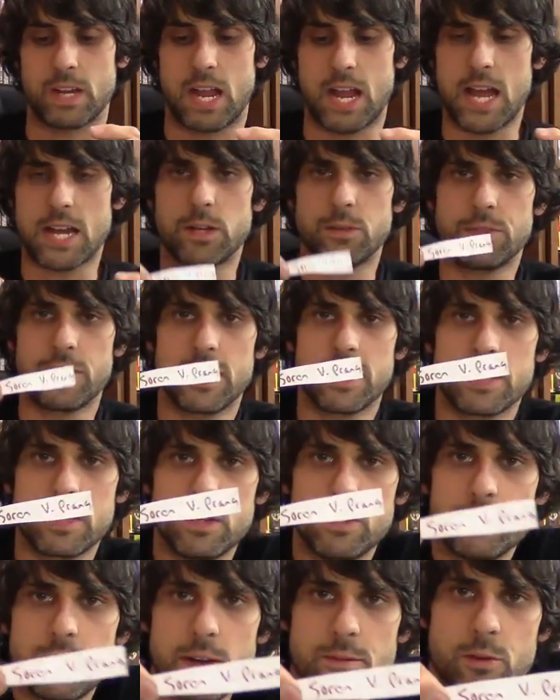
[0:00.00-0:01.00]
I don't
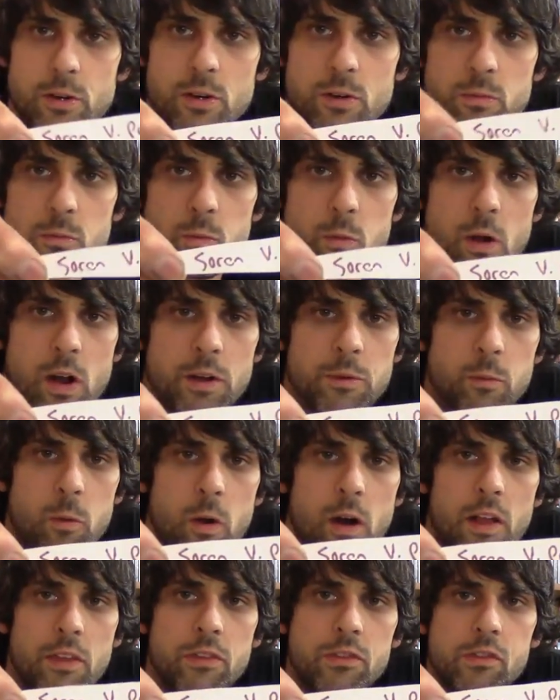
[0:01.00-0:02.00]
think you've ever won
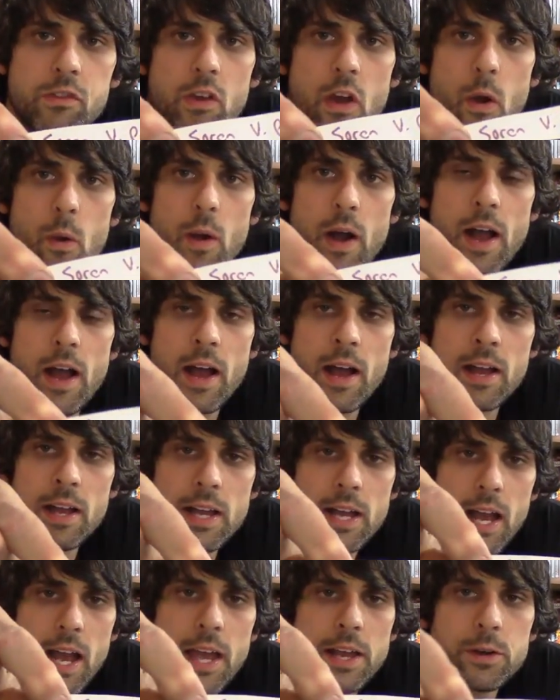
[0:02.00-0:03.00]
one, so uh,
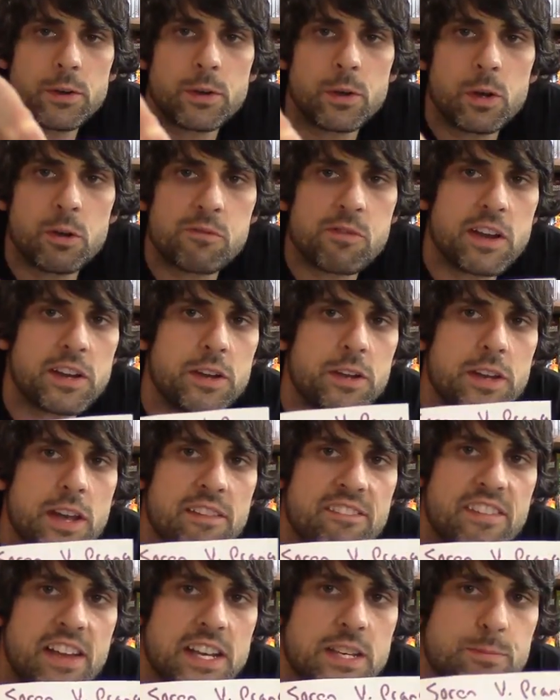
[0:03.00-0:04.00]
I don't know if I know
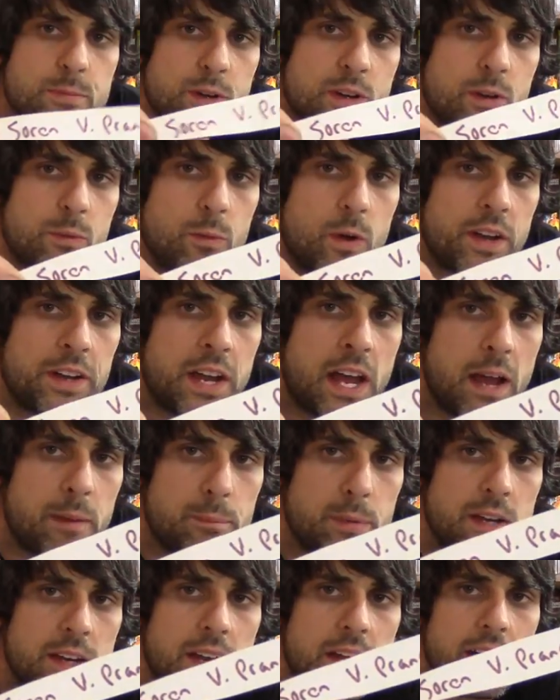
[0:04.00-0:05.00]
you on Facebook or
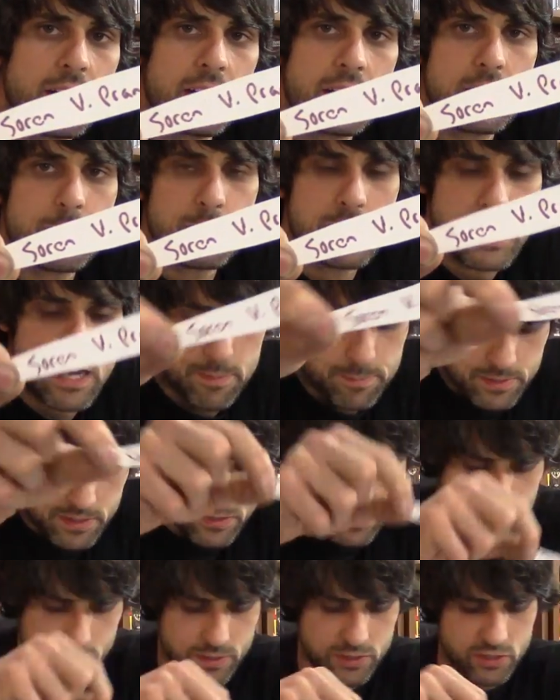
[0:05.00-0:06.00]
whatnot, but uh, hit me up
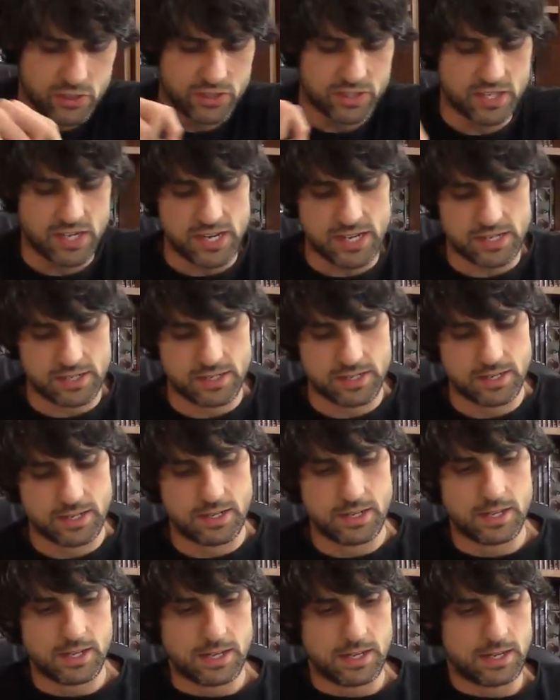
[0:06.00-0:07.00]
as soon as you see it.
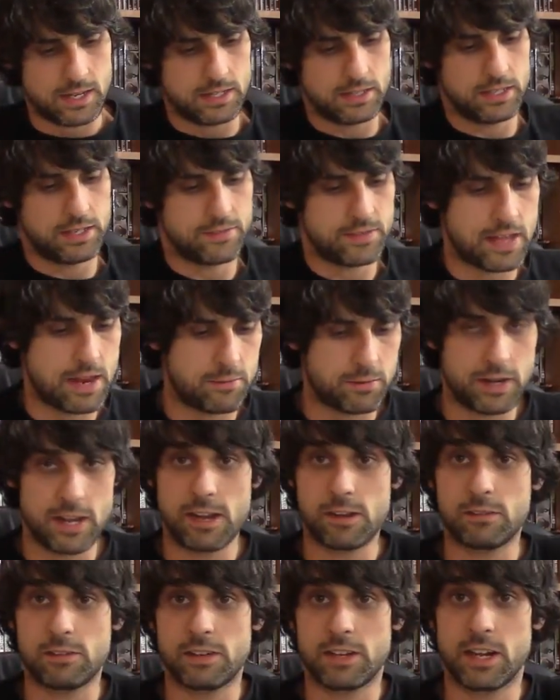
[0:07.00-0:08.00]
I'll leave that one
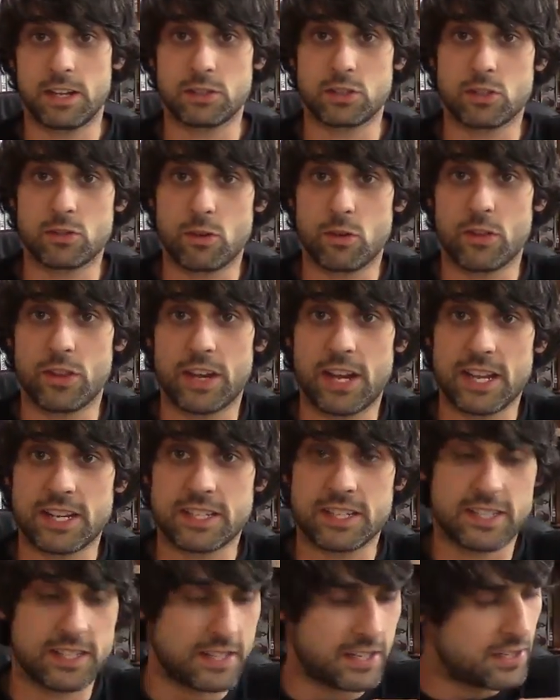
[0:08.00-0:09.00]
out, and I'll just throw the
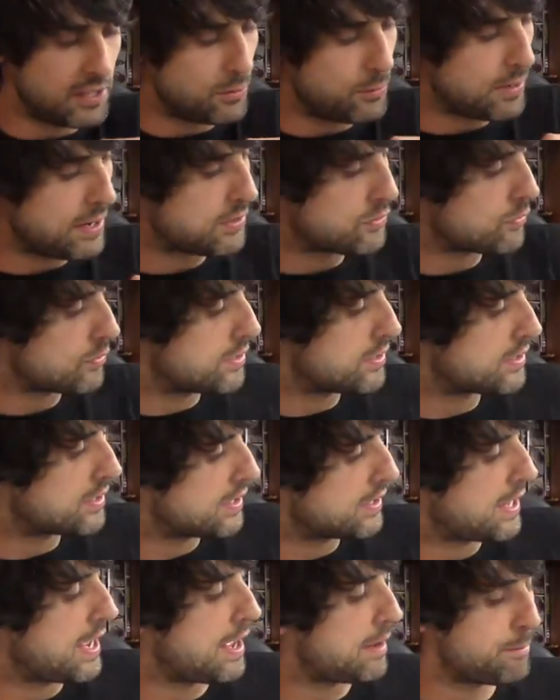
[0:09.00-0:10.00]
next, the new entries
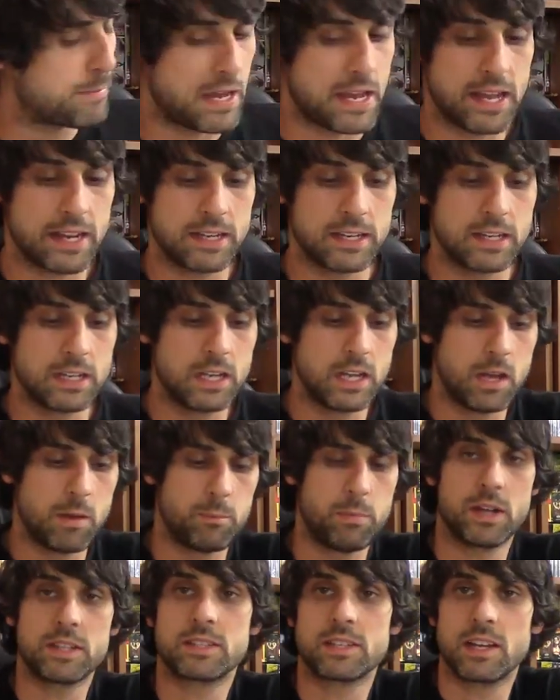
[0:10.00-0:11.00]
in that bag.
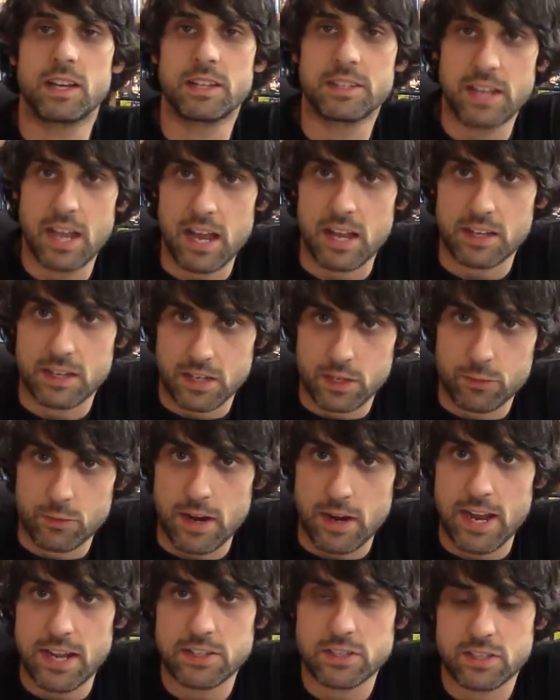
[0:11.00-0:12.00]
But uh, yeah,
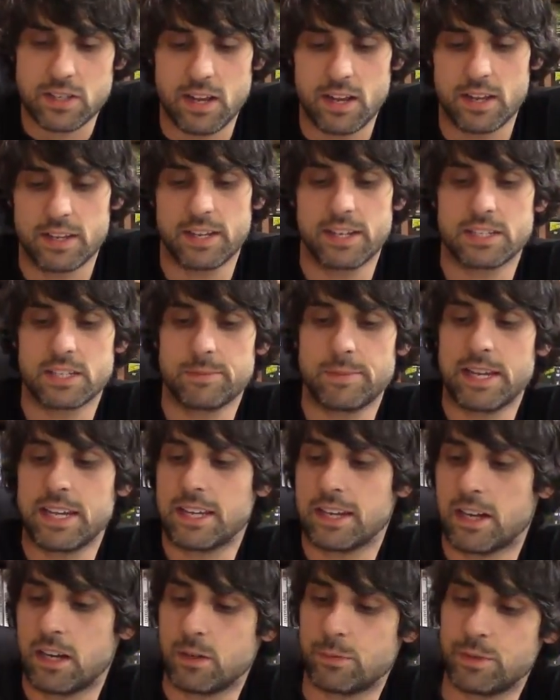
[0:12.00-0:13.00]
congrats. Uh, get to
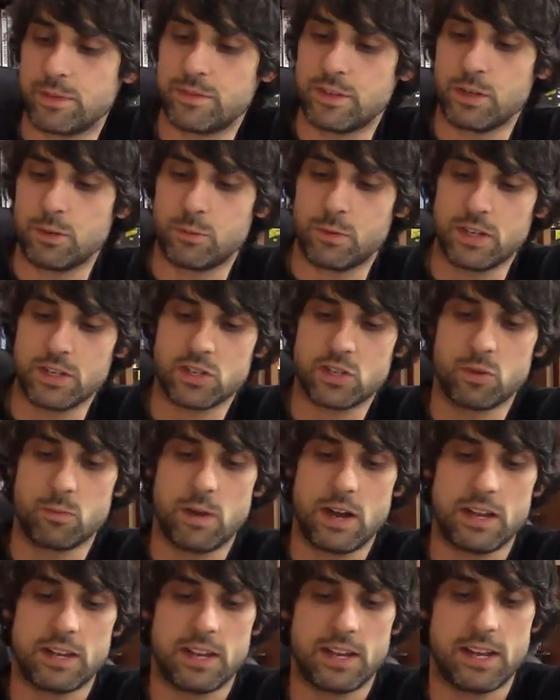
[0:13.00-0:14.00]
me, and I'll review what you
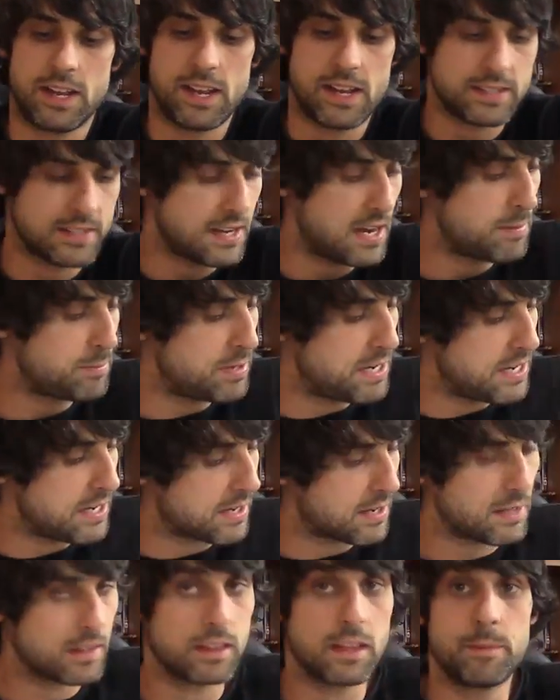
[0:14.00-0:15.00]
want
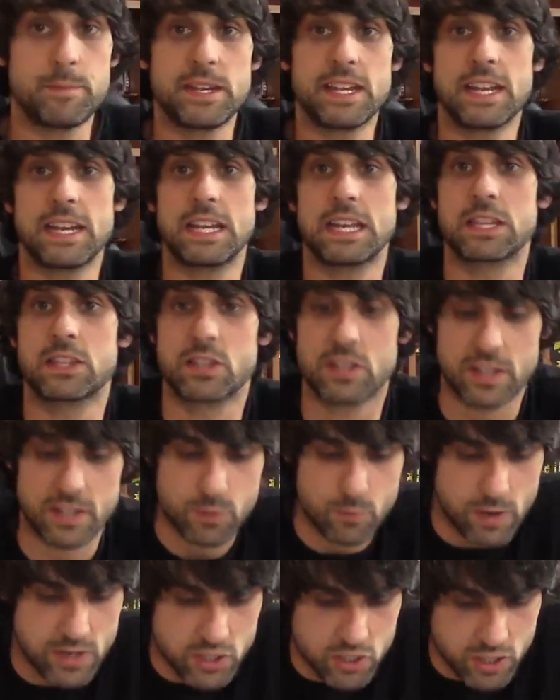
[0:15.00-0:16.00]
ASAP. Let me get into
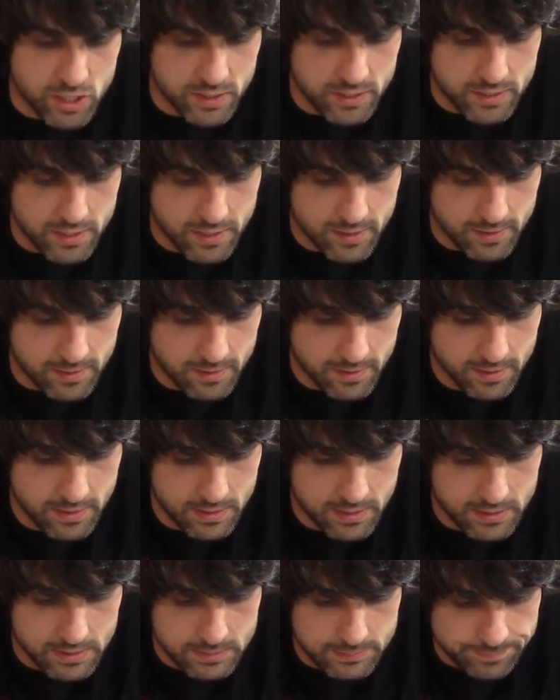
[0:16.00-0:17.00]
the questions here.
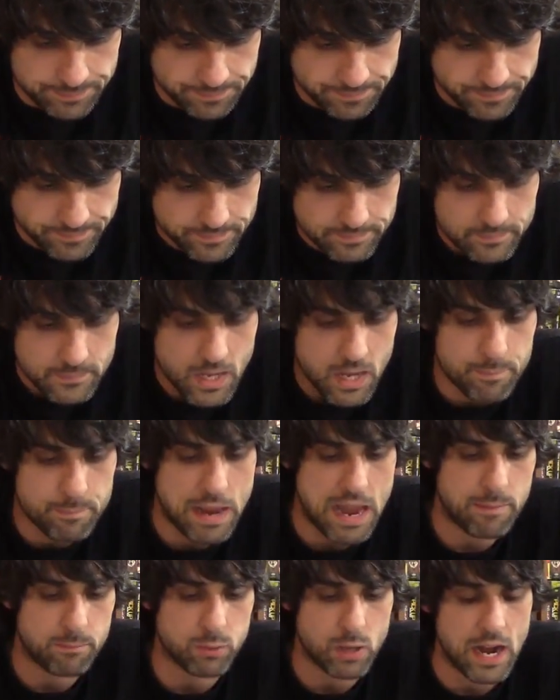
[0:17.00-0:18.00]

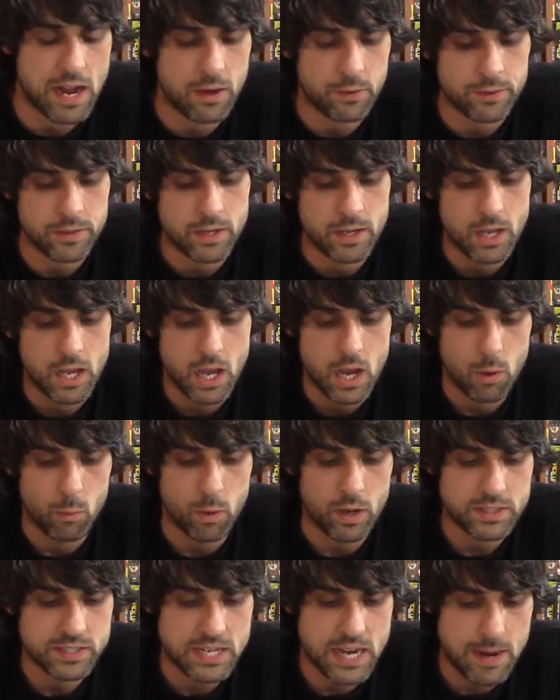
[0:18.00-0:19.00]
Matt Brown,
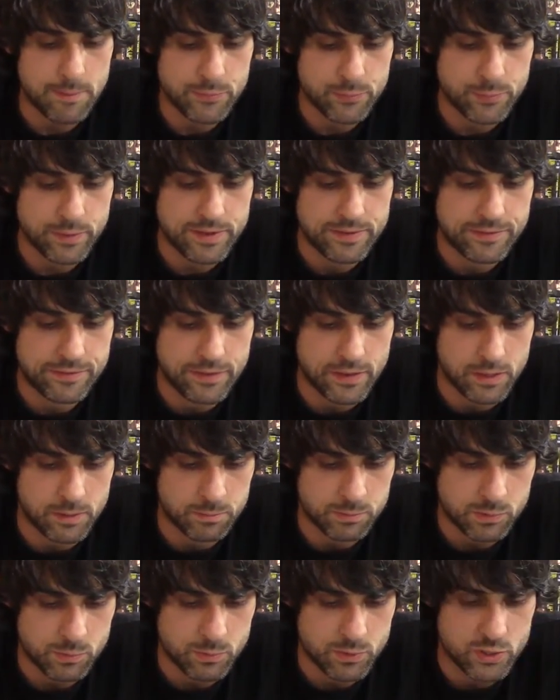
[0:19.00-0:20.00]
what top three
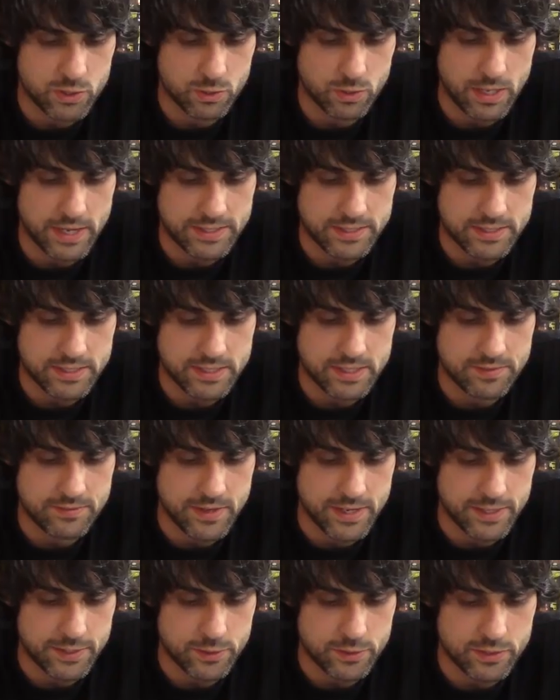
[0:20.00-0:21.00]
films would you like to see
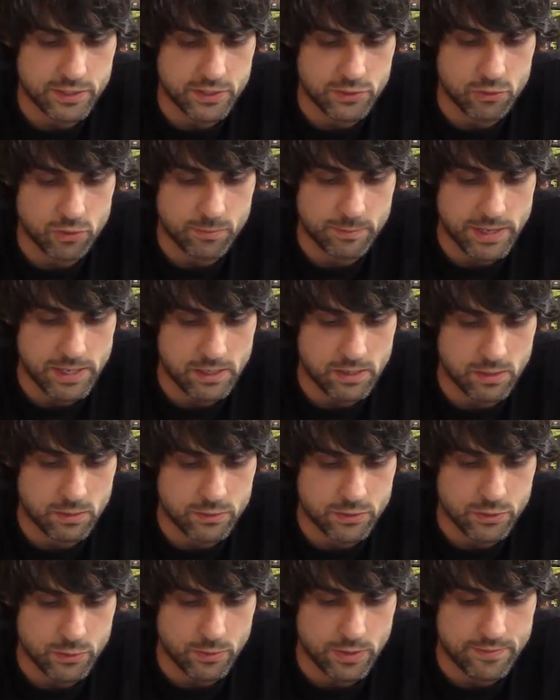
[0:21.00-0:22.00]
Vinegar Syndrome,
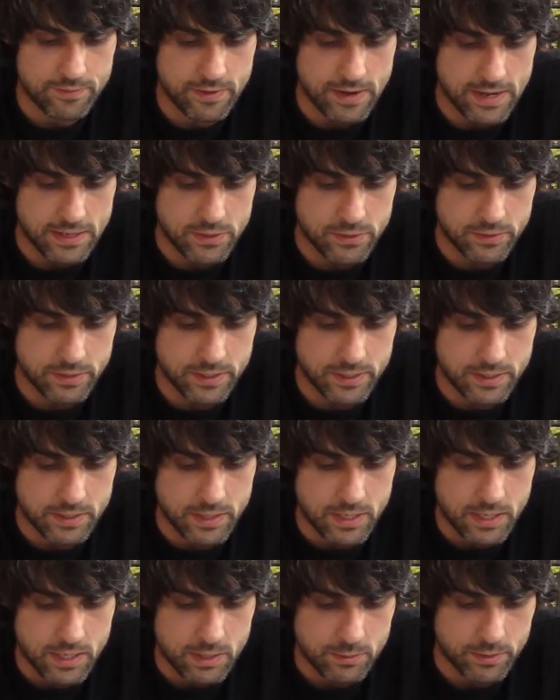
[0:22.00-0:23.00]
Arrow, Scream Factory
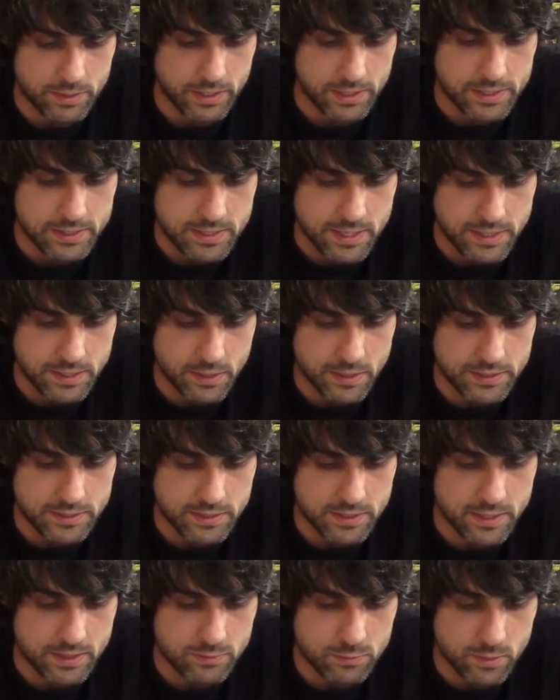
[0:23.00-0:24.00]
release? I know
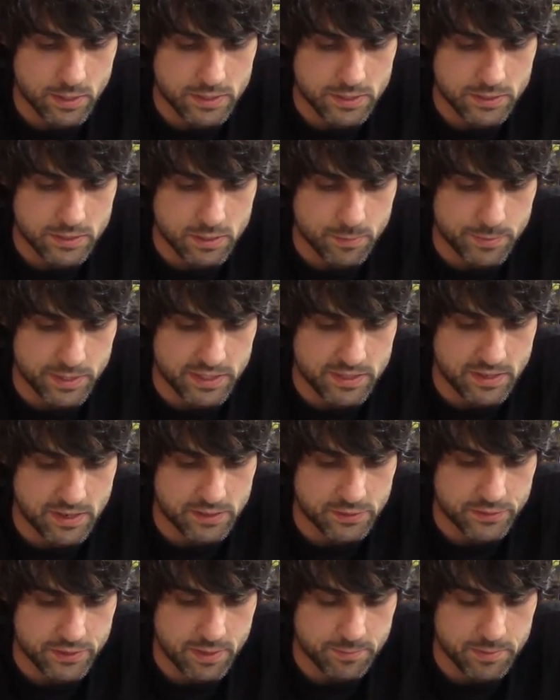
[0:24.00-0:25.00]
that's a tough question. So many
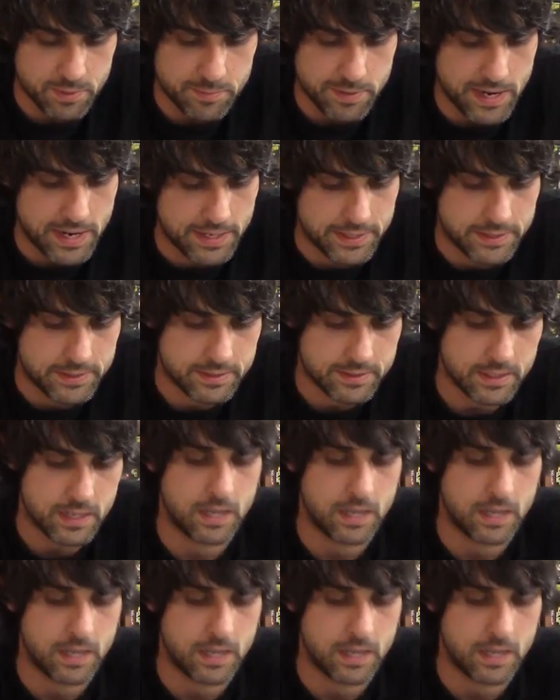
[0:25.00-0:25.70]
titles come to mind.